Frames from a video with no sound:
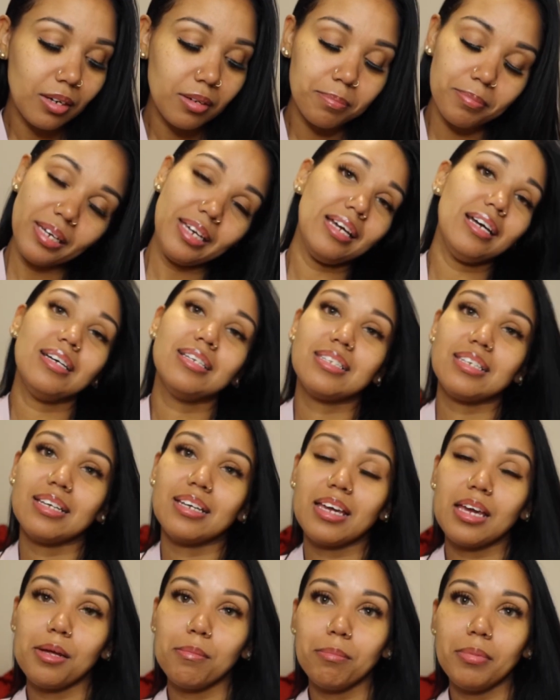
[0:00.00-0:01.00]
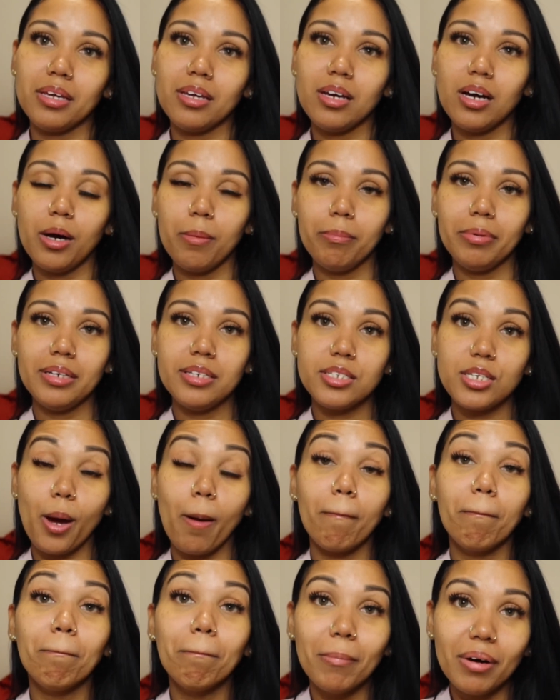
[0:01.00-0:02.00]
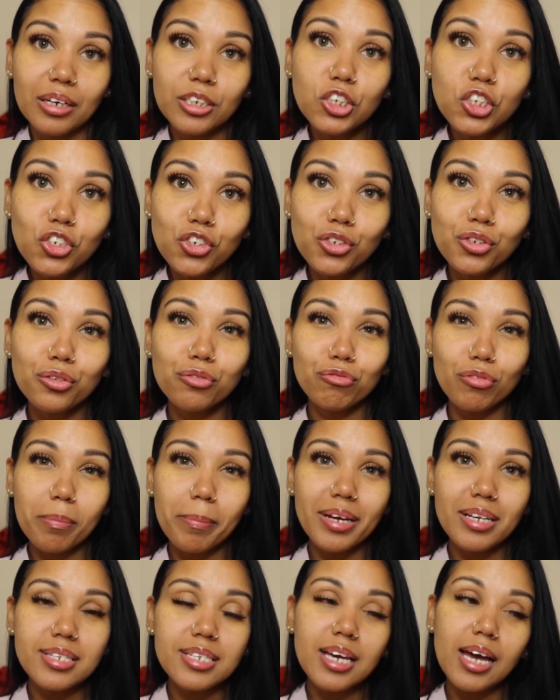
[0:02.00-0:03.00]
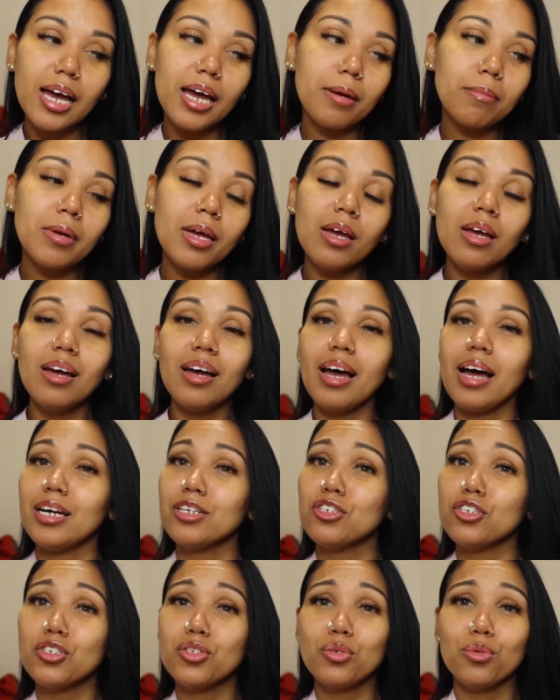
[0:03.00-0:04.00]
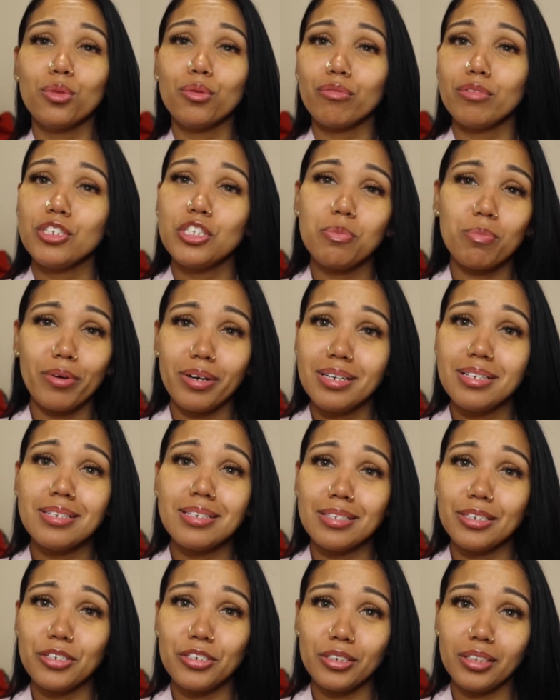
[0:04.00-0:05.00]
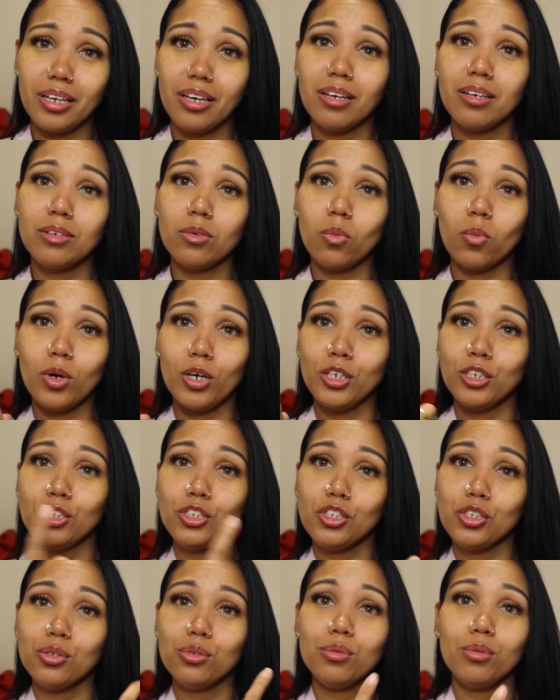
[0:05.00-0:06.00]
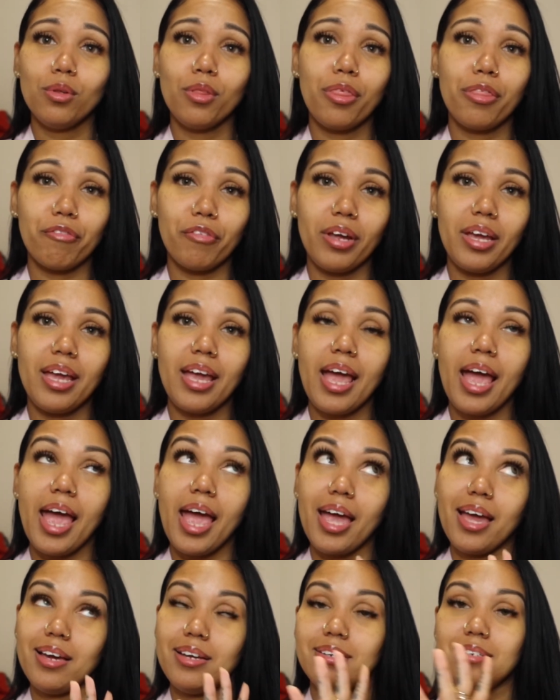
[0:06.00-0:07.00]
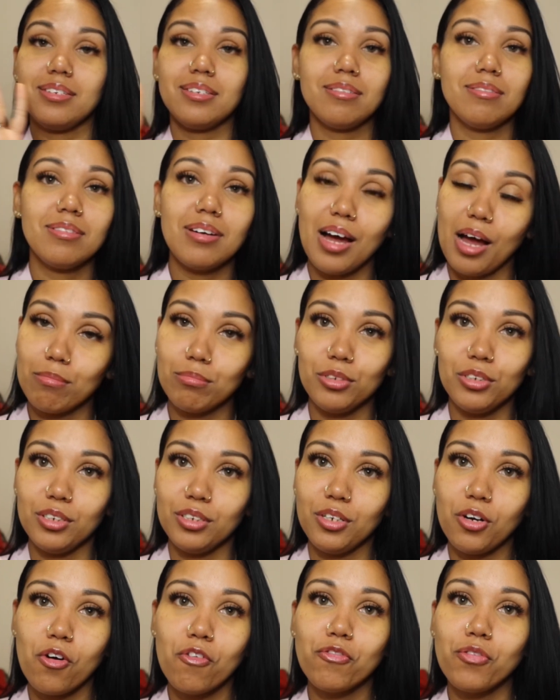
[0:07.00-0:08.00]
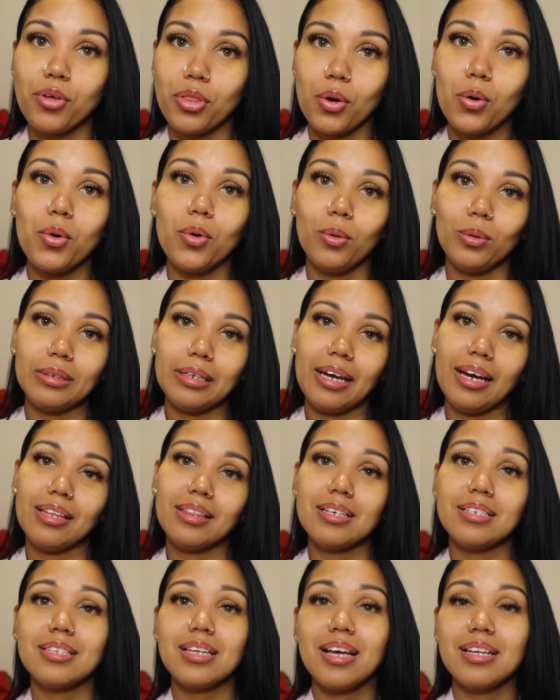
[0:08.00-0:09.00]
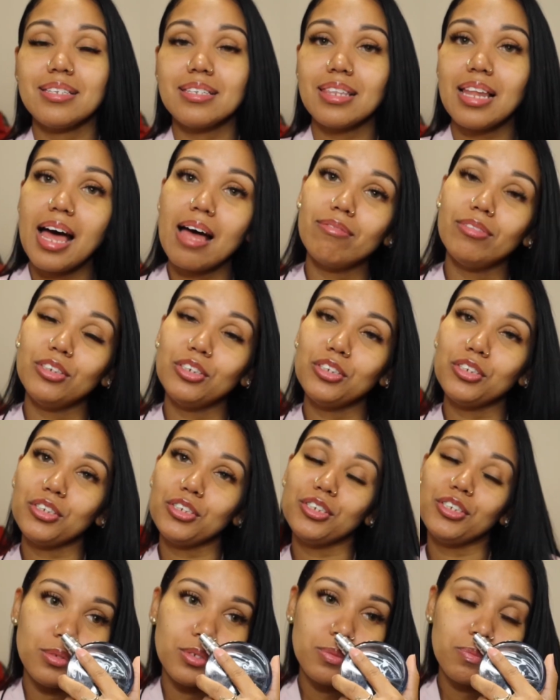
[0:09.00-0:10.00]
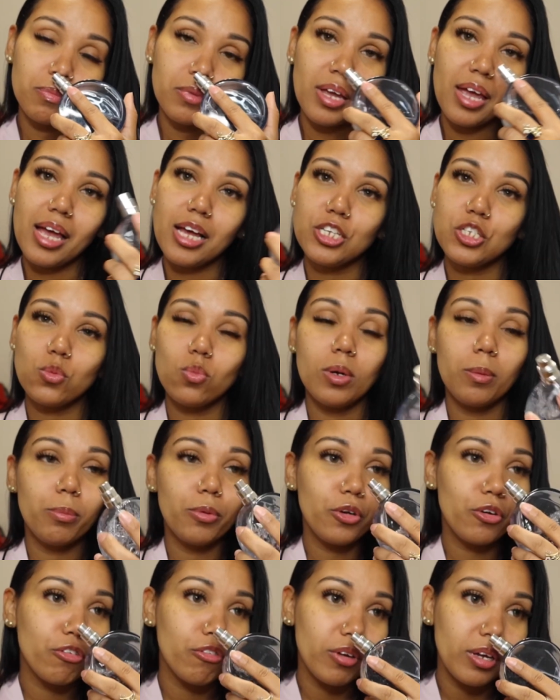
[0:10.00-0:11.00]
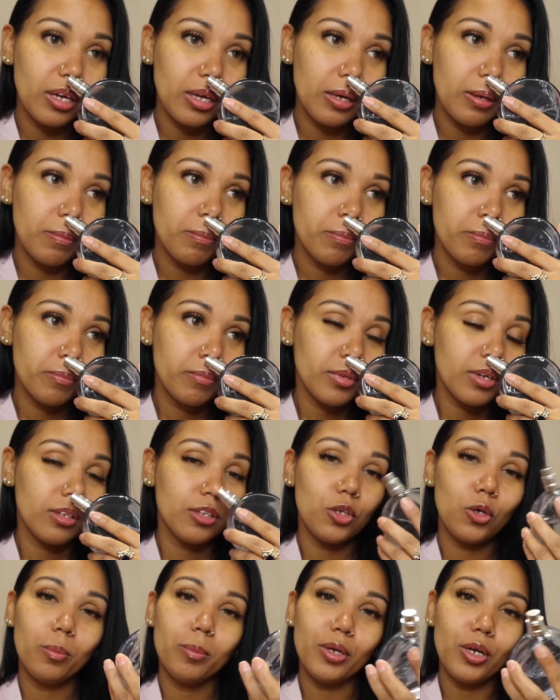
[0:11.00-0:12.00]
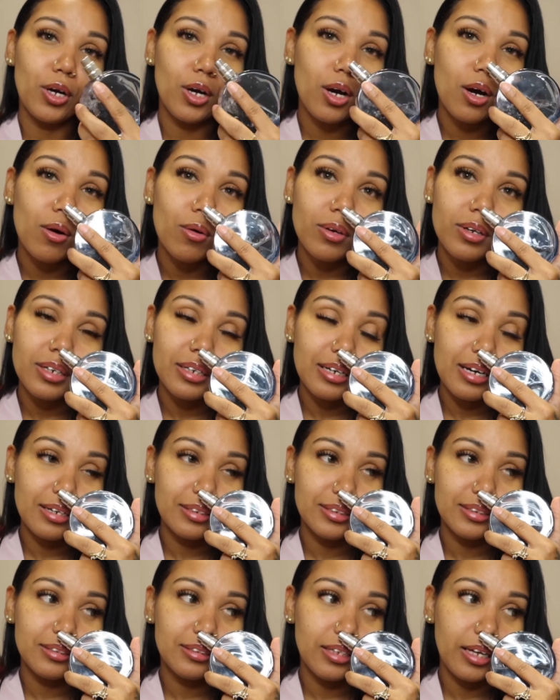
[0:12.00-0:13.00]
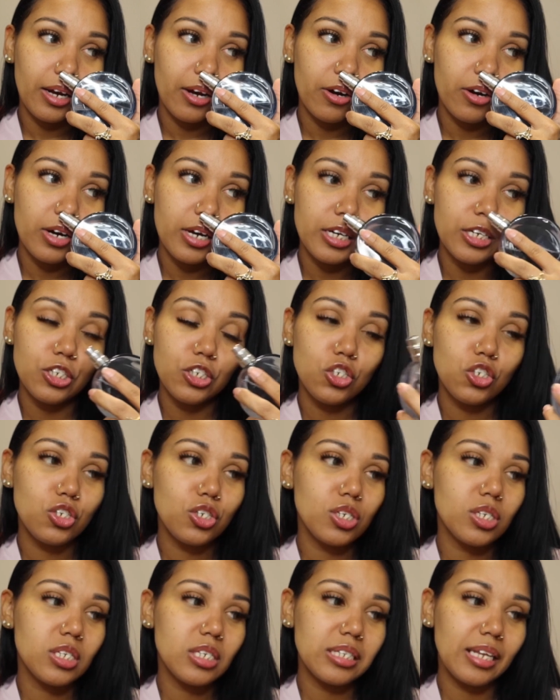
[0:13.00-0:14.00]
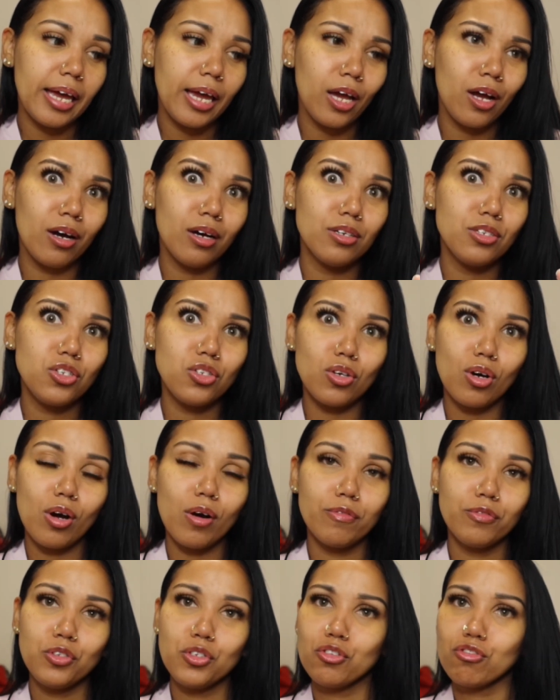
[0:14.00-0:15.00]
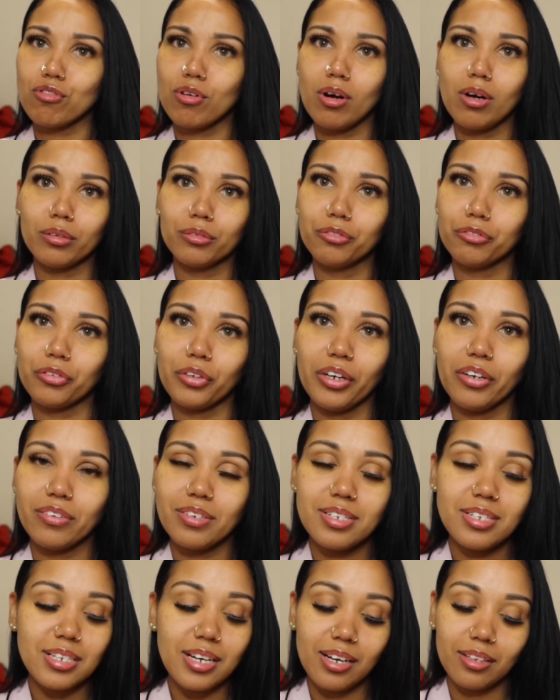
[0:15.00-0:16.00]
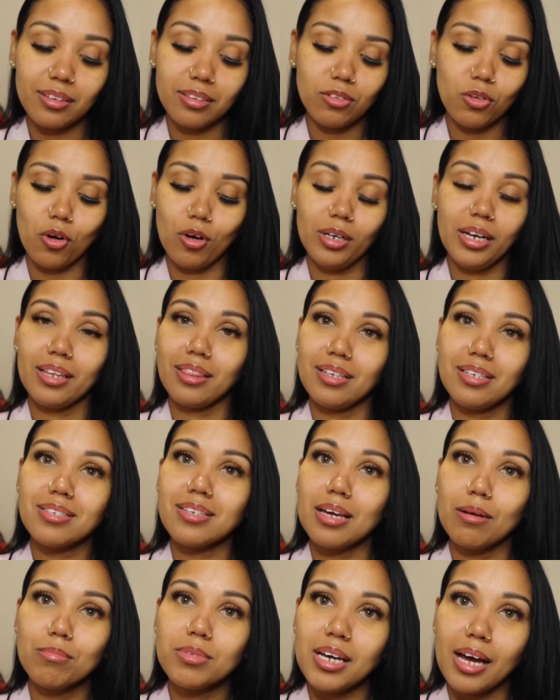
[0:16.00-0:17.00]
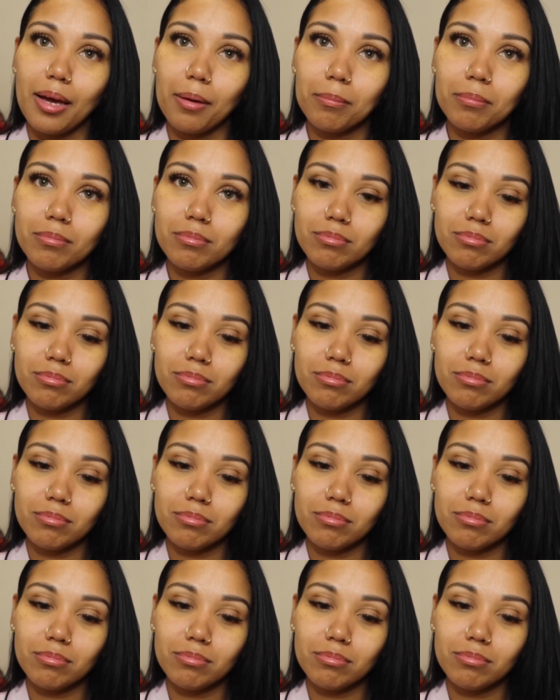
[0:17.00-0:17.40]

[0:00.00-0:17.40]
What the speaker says: because it can be a bit much for bedtime. I just do 3 sprays, literally 1, 2, 3, and I'm good for the whole night. This has lavender, has whipped cream, a little bit of coconut in there. It's just like a soft, strong fragrance all at the same time.